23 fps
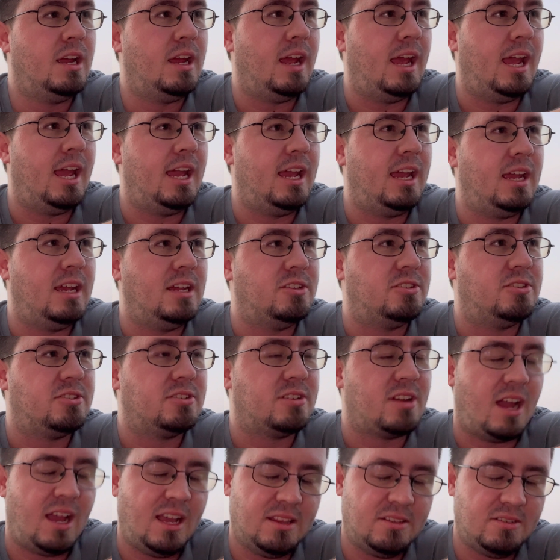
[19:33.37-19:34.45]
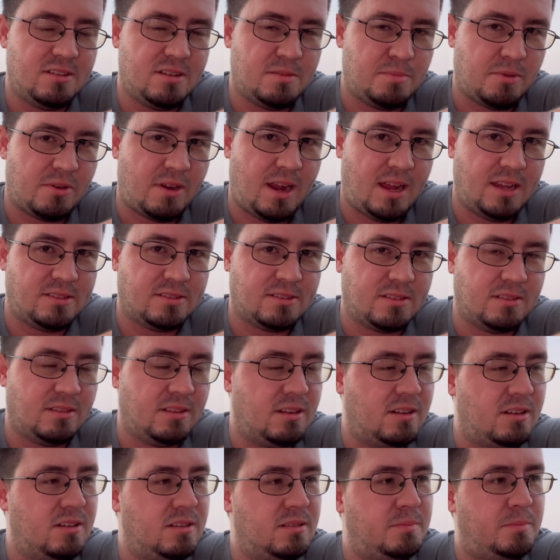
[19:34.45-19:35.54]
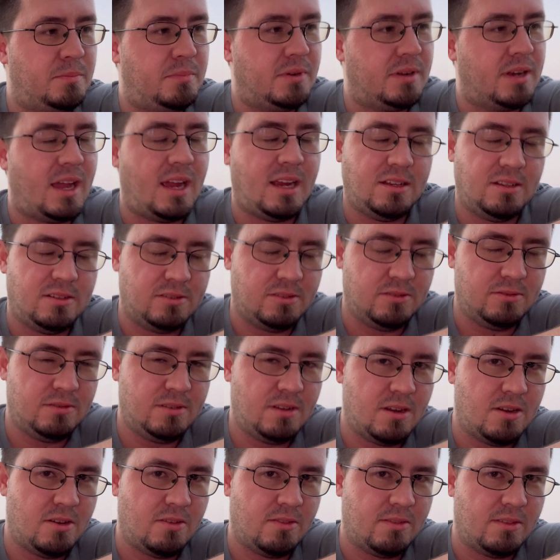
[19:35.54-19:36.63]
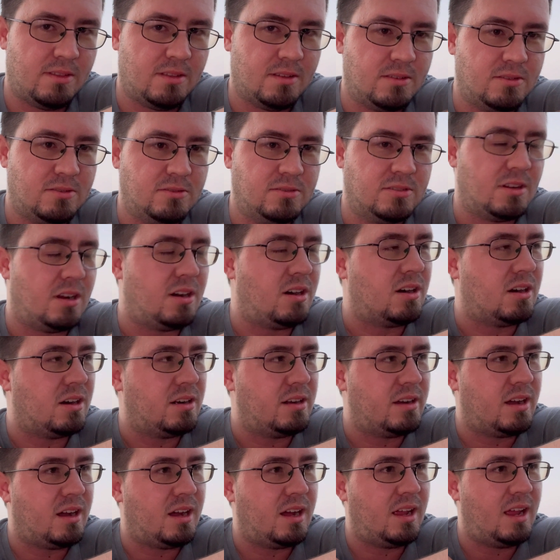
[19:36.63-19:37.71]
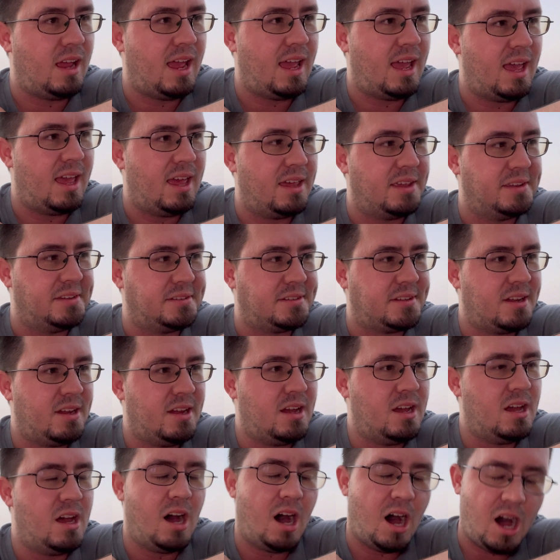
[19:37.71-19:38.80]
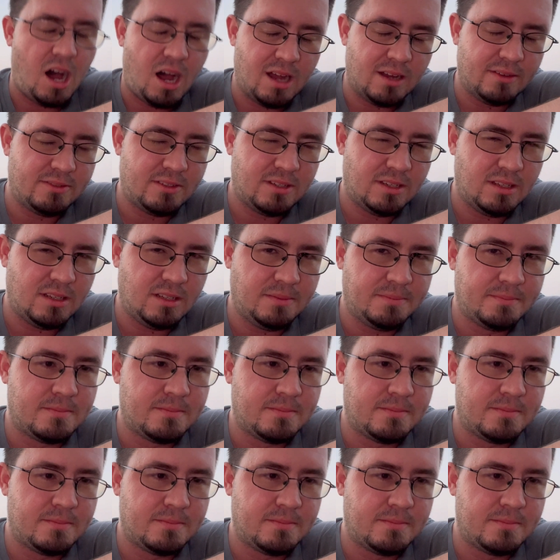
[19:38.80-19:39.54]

a Schuyler, Nebraska load, but I do know that those are not as often.